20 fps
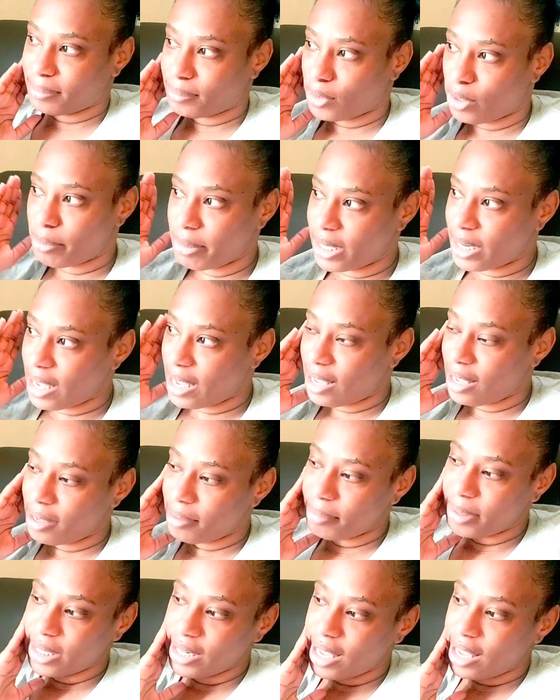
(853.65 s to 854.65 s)
But me
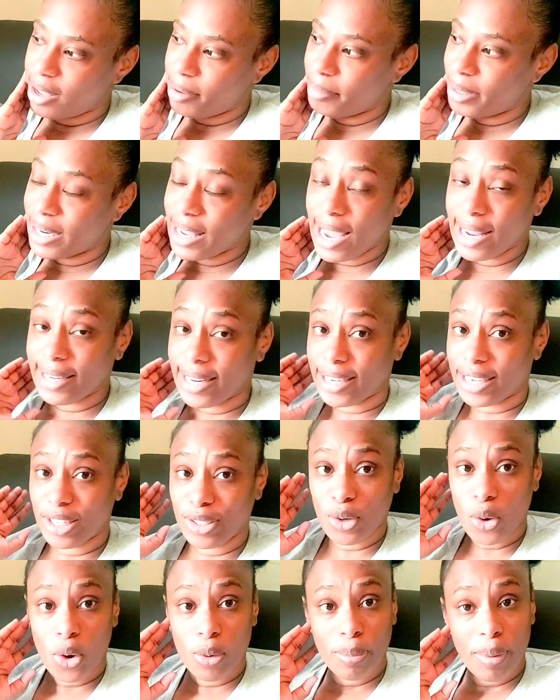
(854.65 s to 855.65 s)
not take
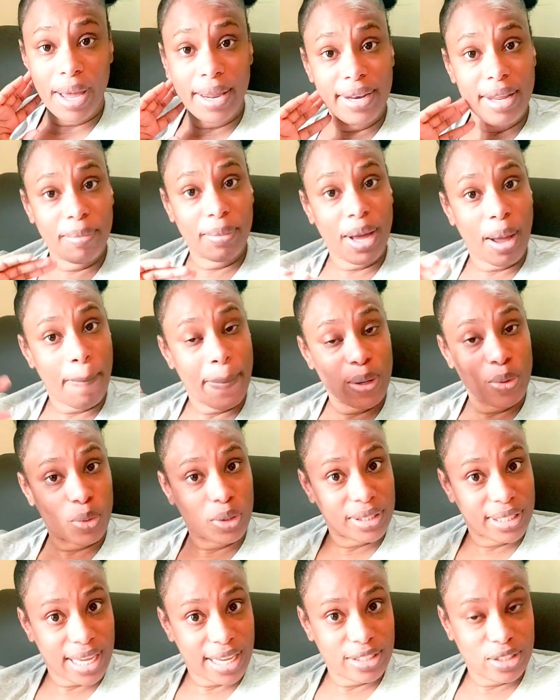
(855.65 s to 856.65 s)
it out on them, because me
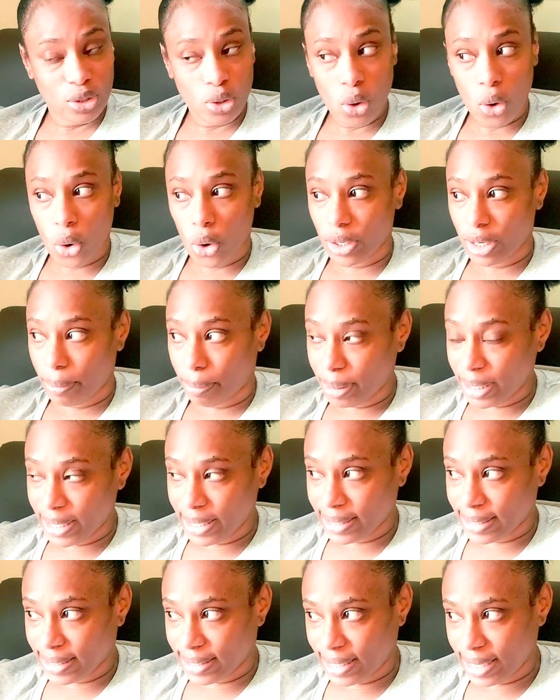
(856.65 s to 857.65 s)
know say I saw the
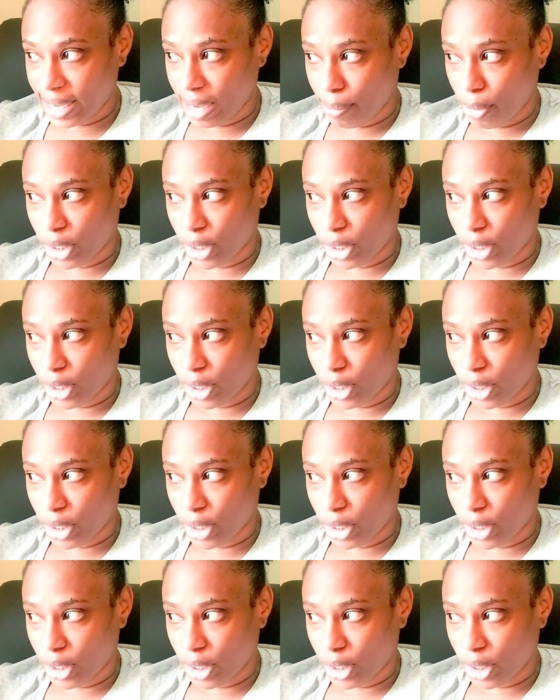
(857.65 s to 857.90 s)
place stay.